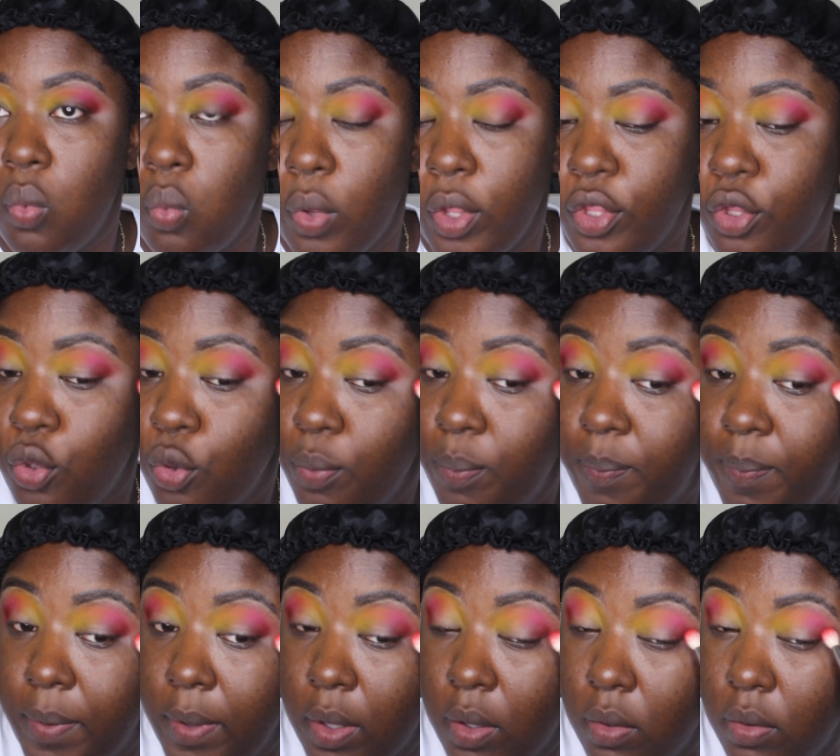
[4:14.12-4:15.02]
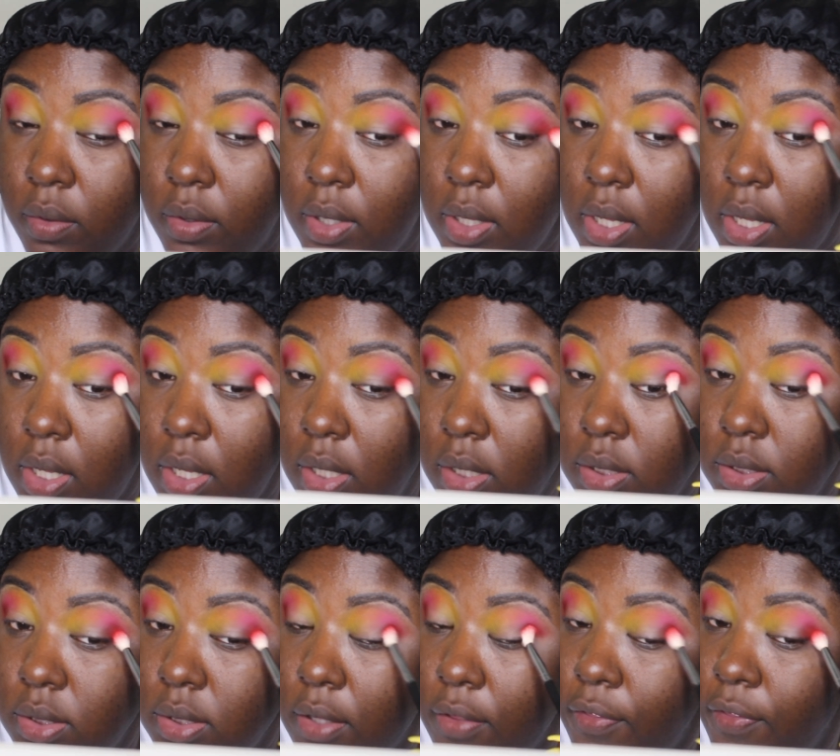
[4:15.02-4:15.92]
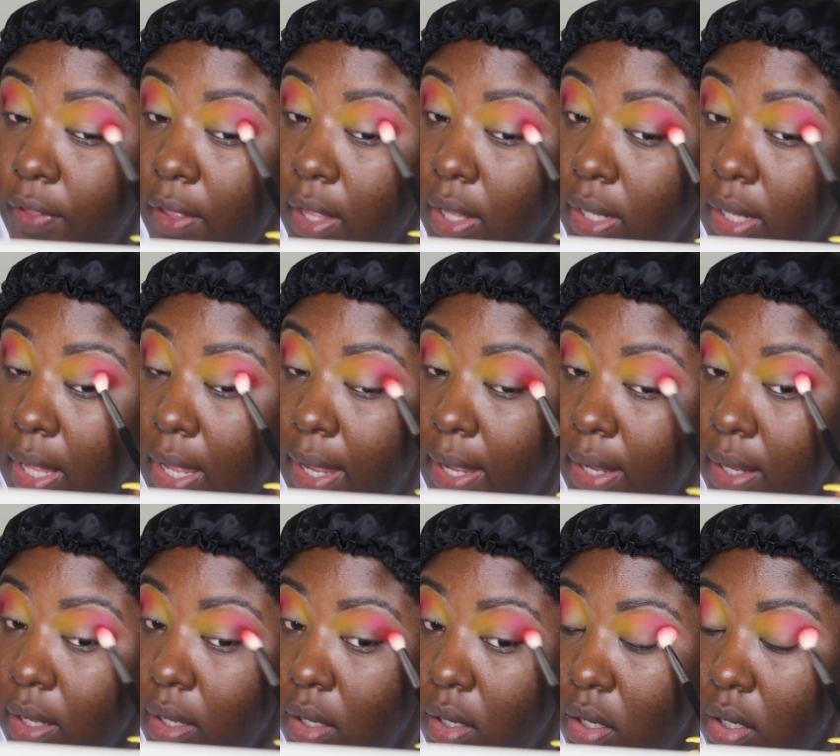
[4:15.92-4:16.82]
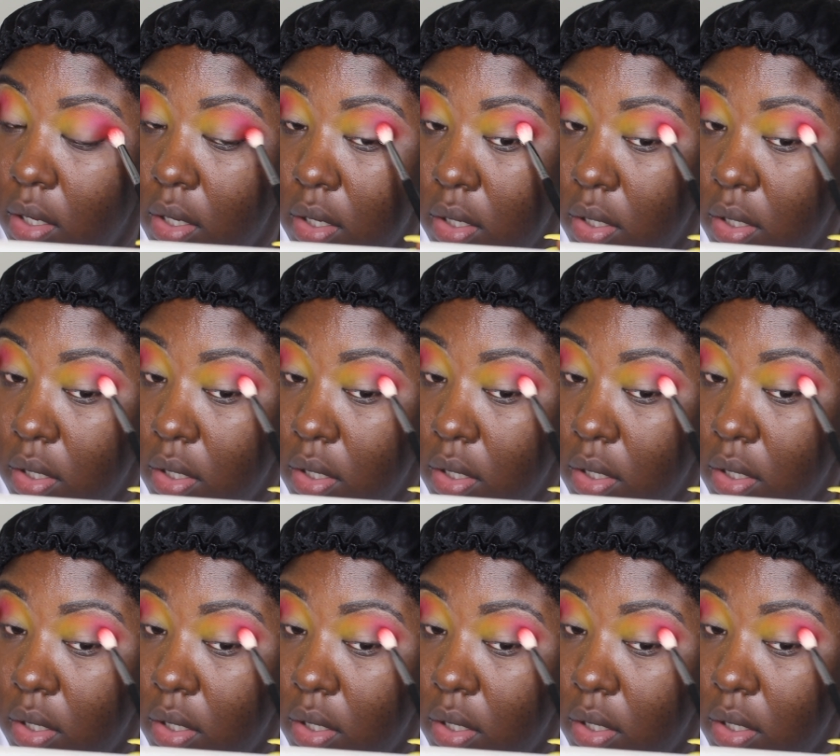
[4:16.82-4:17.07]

when you build these, they like,